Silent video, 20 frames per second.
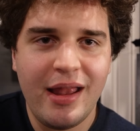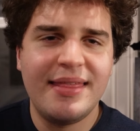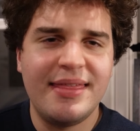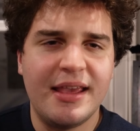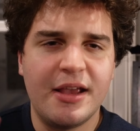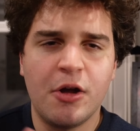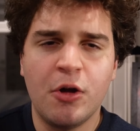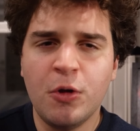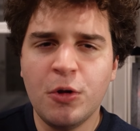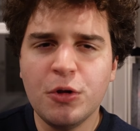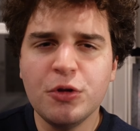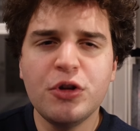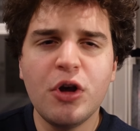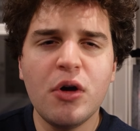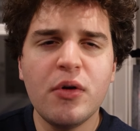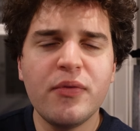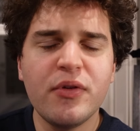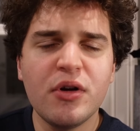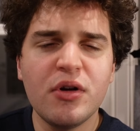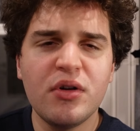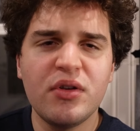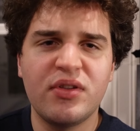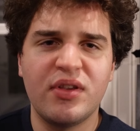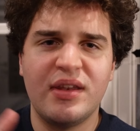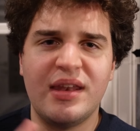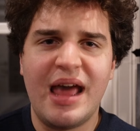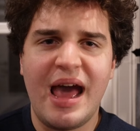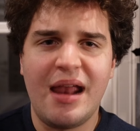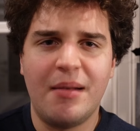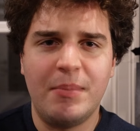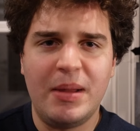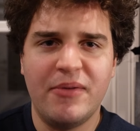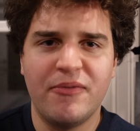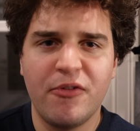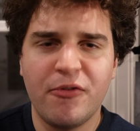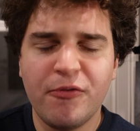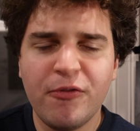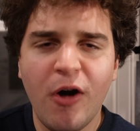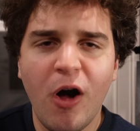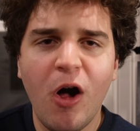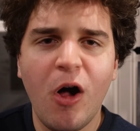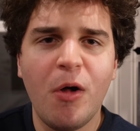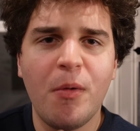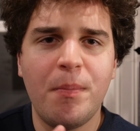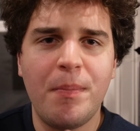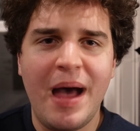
I think Holdovers, Anatomy of a Fall,